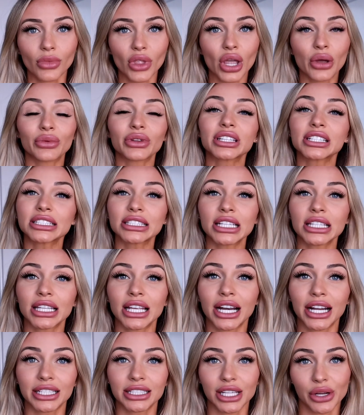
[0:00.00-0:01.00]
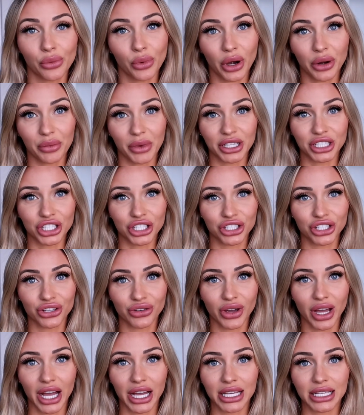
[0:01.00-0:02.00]
One last thing that I did want to mention to
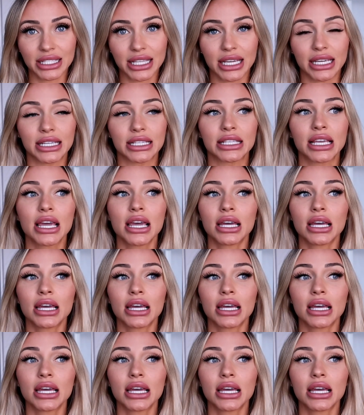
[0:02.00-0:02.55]
you guys is